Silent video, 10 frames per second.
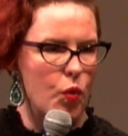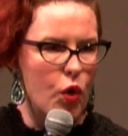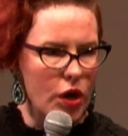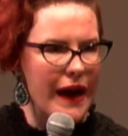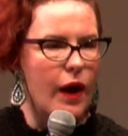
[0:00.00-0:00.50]

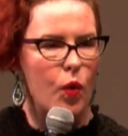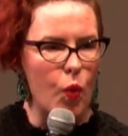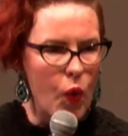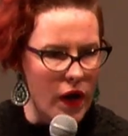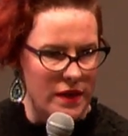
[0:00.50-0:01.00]
work out
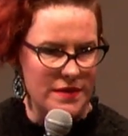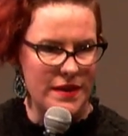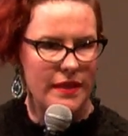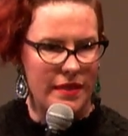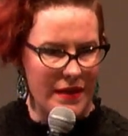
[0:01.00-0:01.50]
once
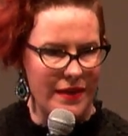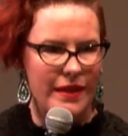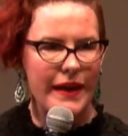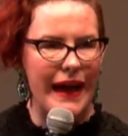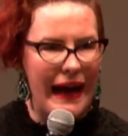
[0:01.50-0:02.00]
and think they
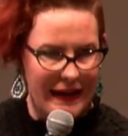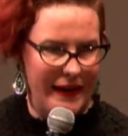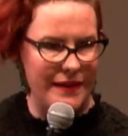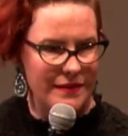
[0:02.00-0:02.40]
got it.